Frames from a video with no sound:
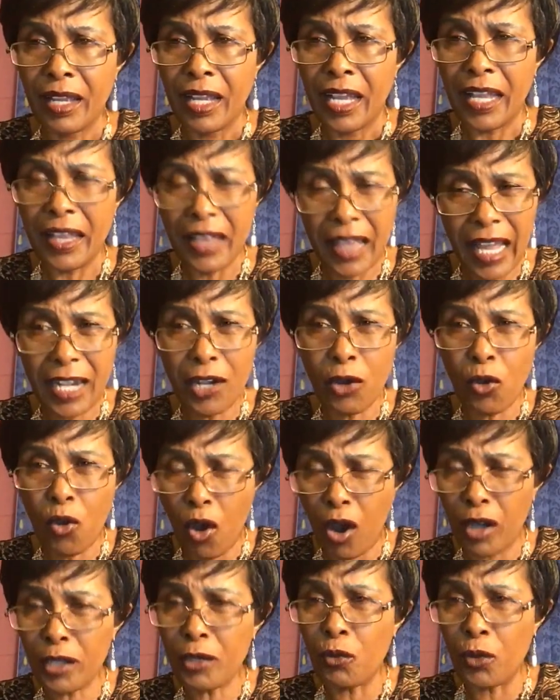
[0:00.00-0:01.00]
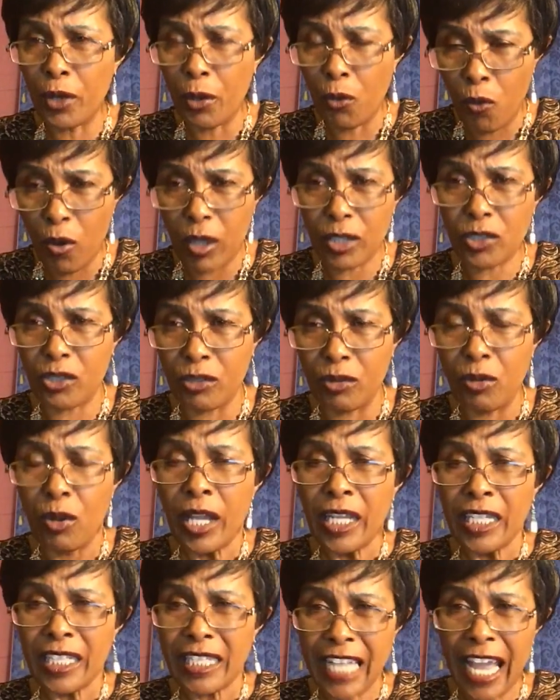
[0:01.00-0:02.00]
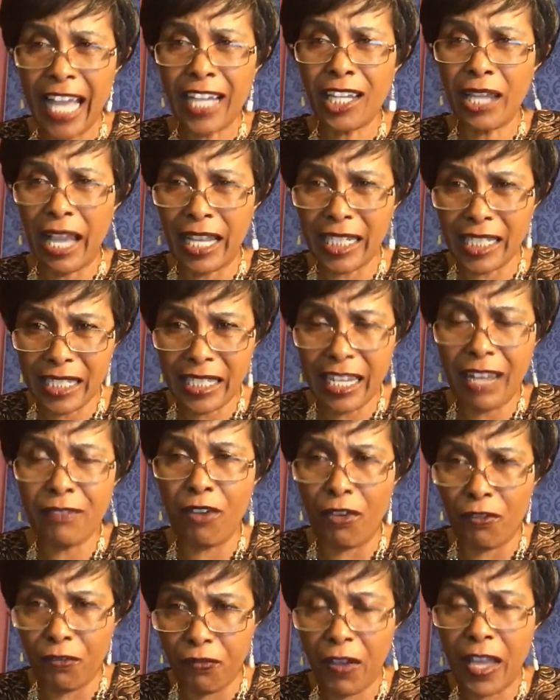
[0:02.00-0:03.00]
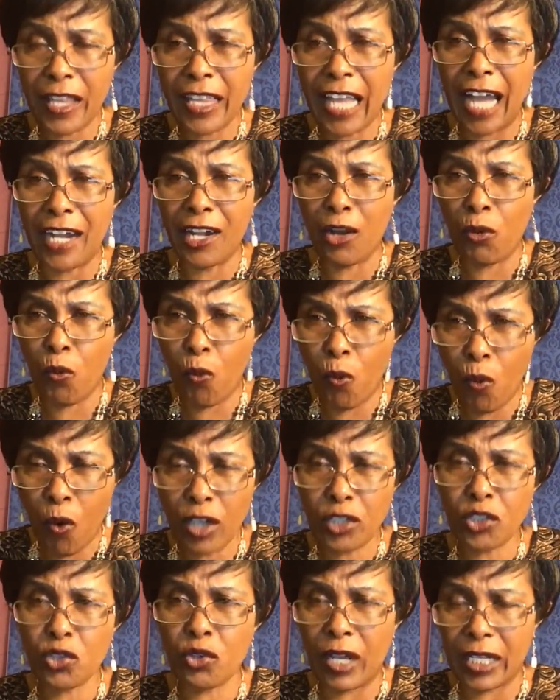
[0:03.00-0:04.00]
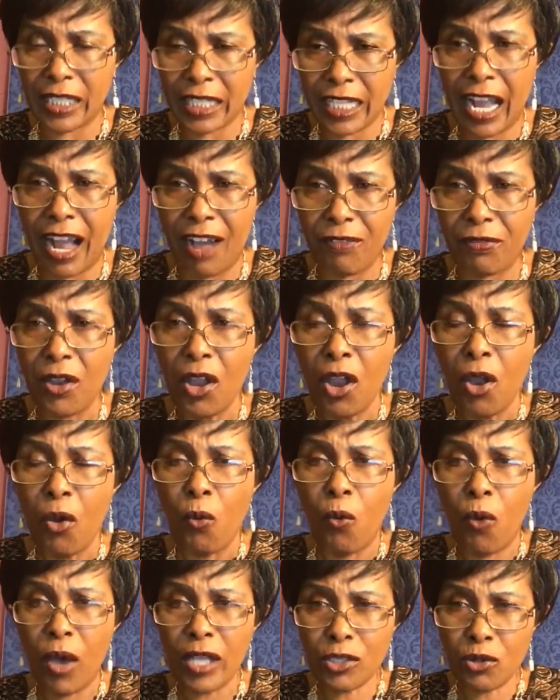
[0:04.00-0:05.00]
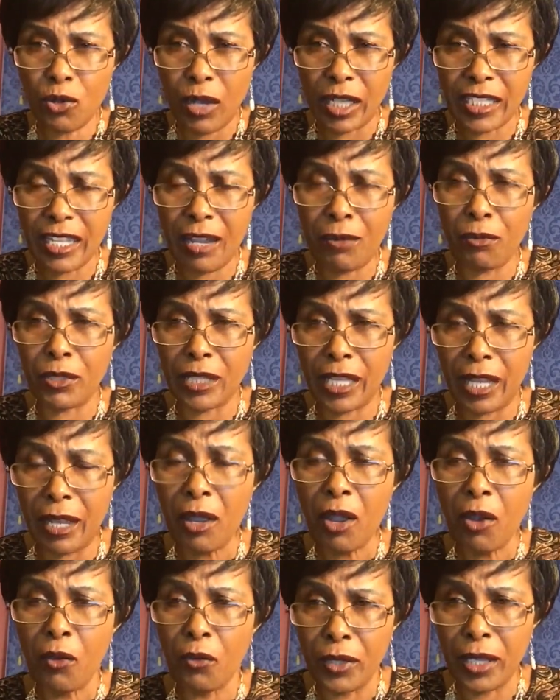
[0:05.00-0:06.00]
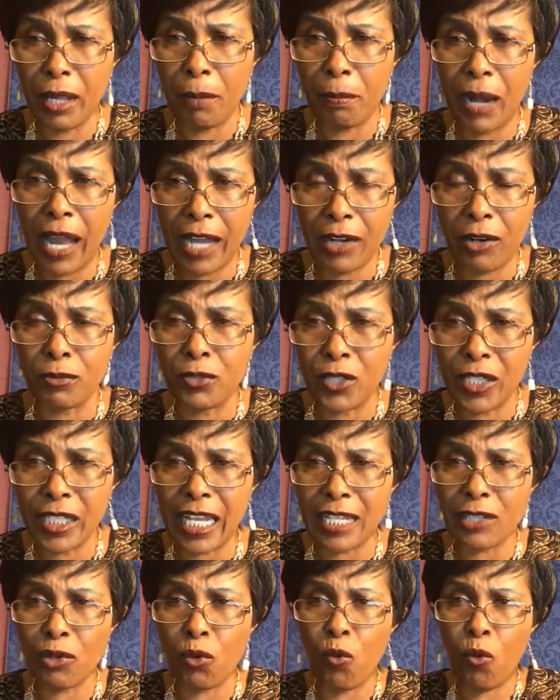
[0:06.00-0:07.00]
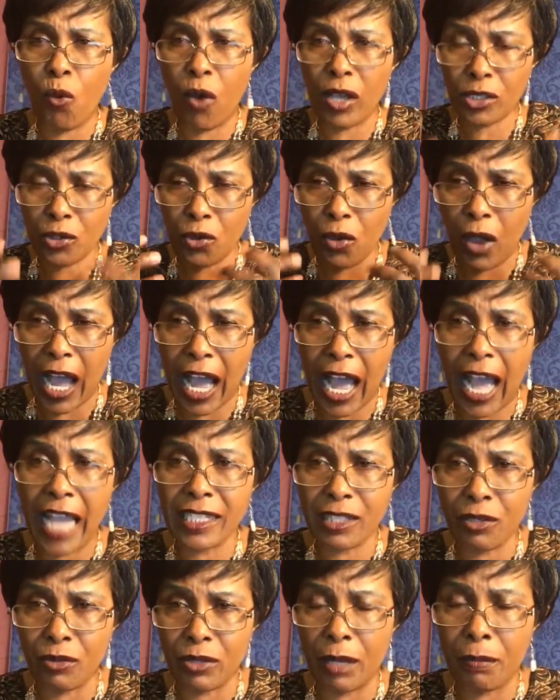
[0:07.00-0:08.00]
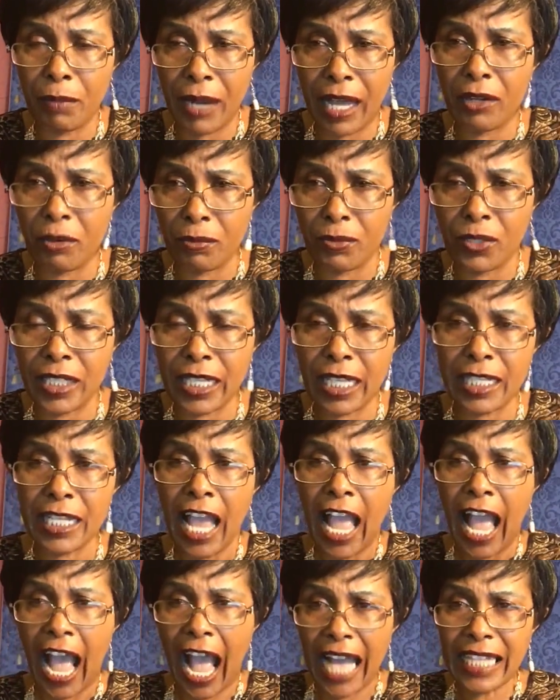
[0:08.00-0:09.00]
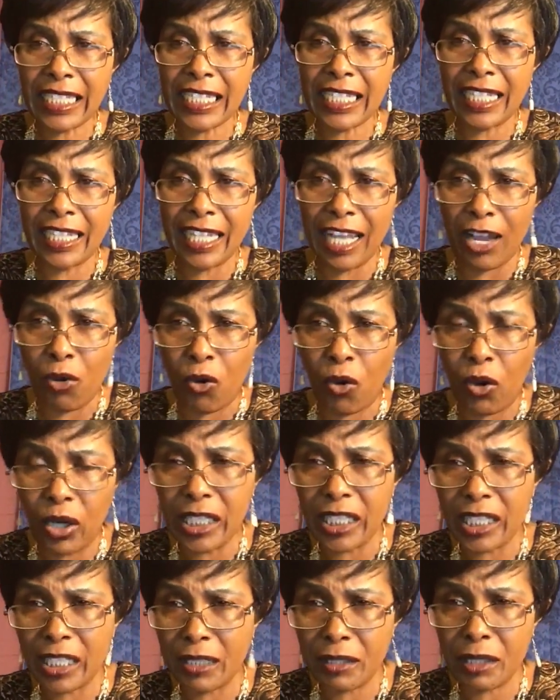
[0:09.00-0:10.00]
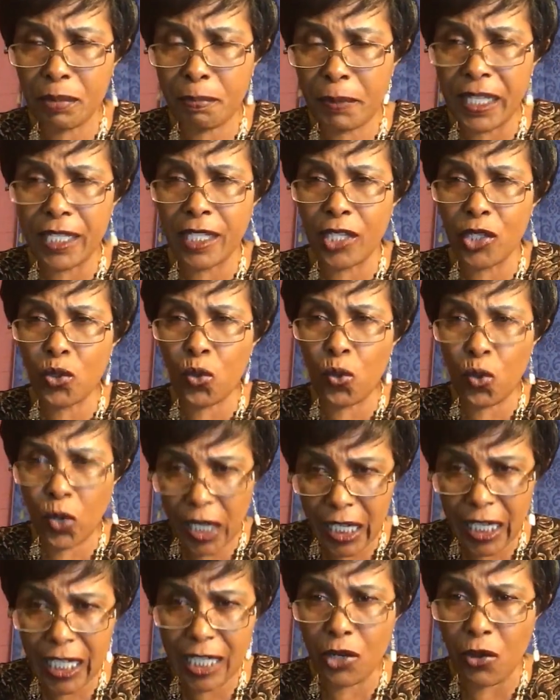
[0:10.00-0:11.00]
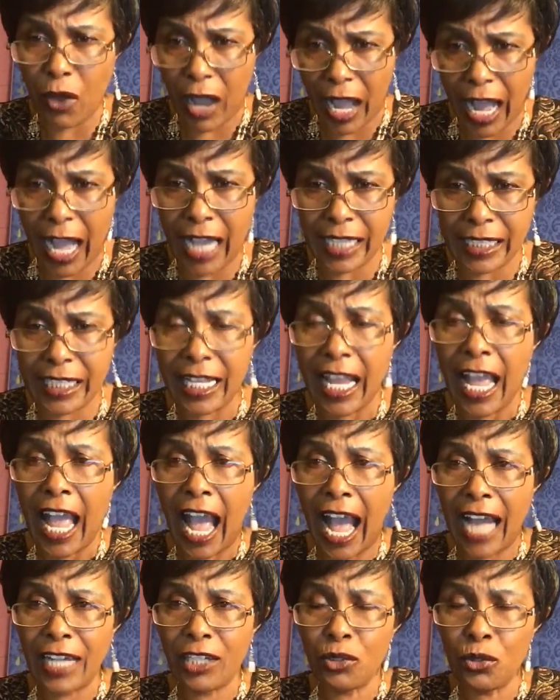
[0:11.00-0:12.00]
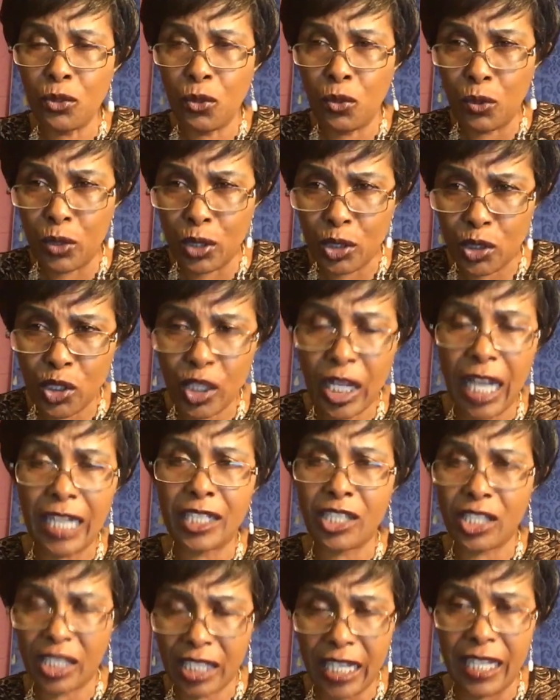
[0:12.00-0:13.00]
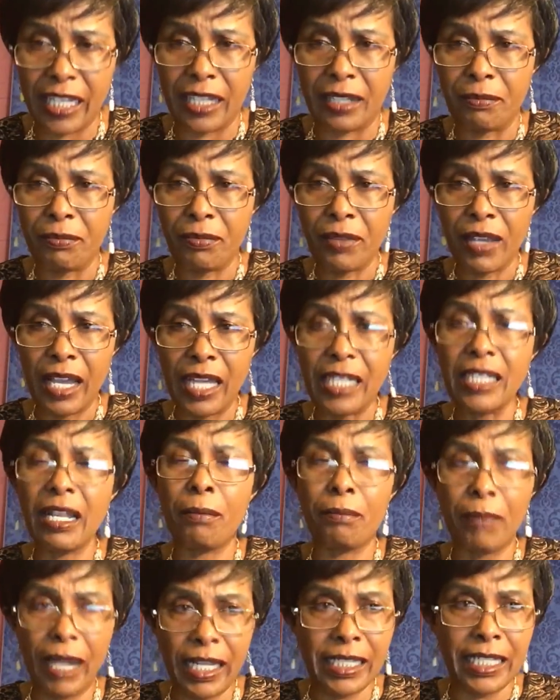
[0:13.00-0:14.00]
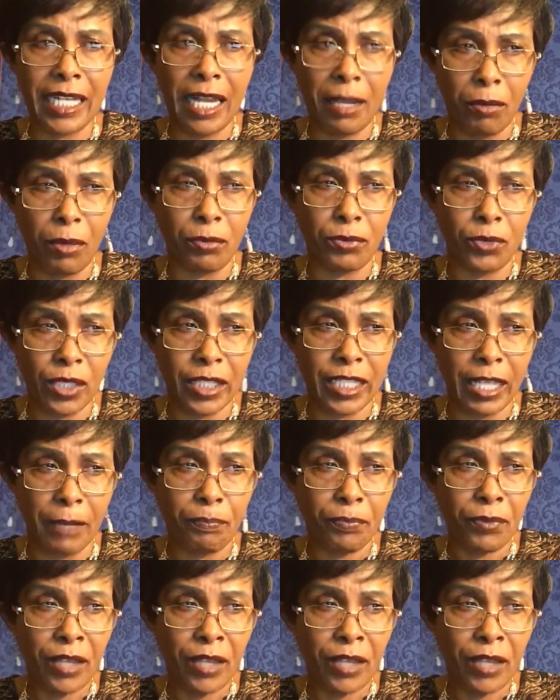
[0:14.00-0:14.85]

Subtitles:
Then God will wash you. Take a step of faith and wash yourself. Wash yourself with the blood of Jesus. Wash your eyes with the blood of Jesus. Ask the Holy Spirit to clean your eyes and you will start seeing in the mighty name of Jesus.